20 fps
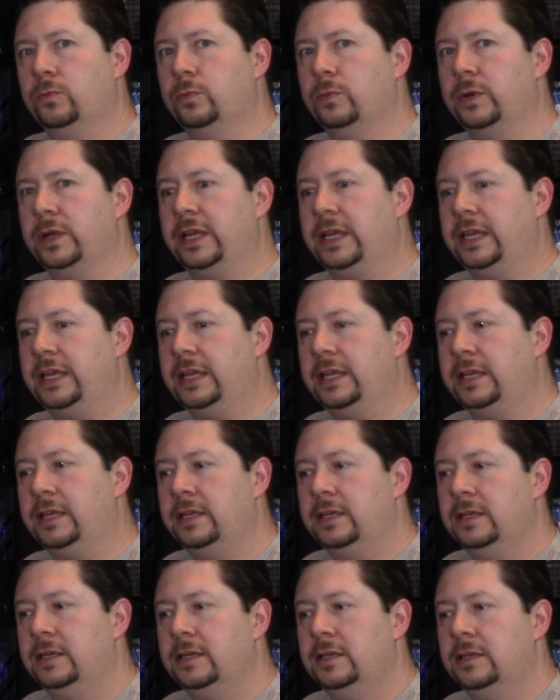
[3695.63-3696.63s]

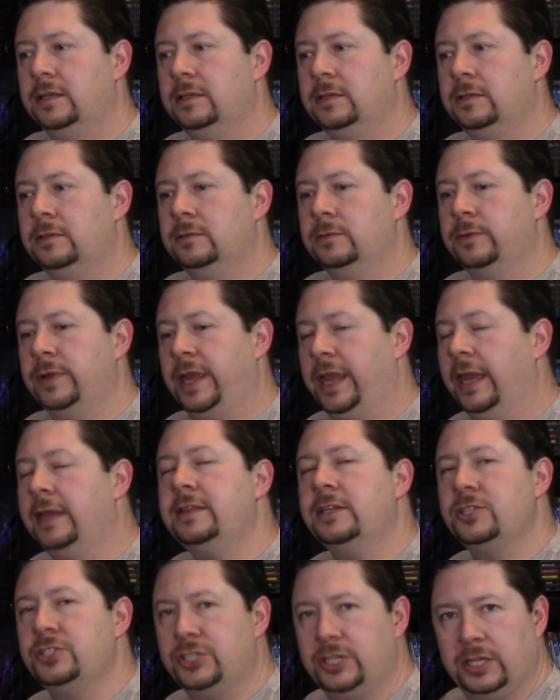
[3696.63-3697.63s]
we
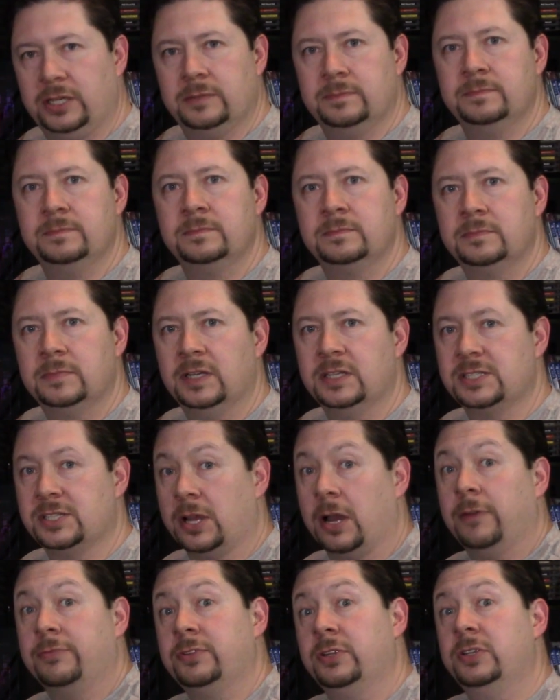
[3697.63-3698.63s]
hit the gym as
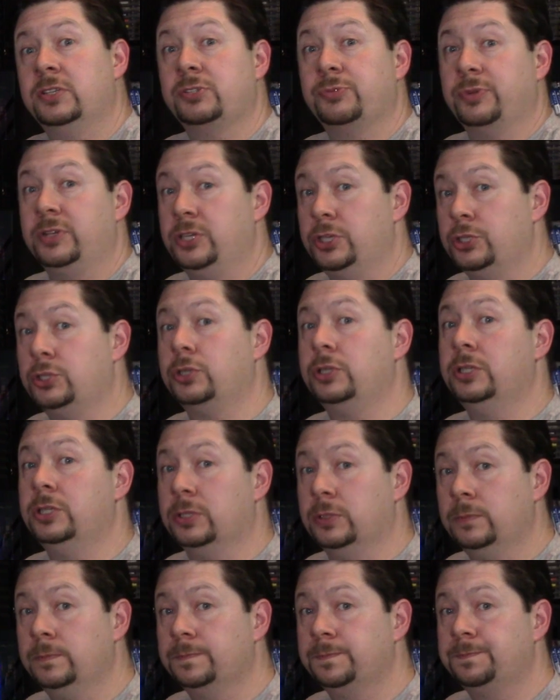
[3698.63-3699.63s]
often as we usually
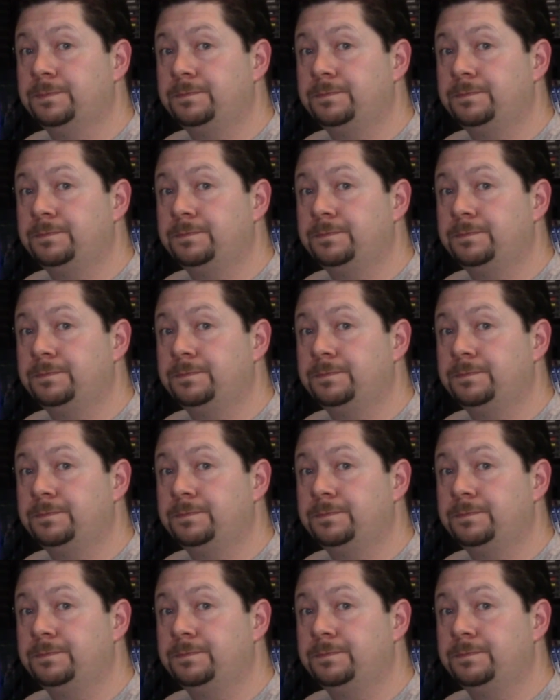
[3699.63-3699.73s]
do.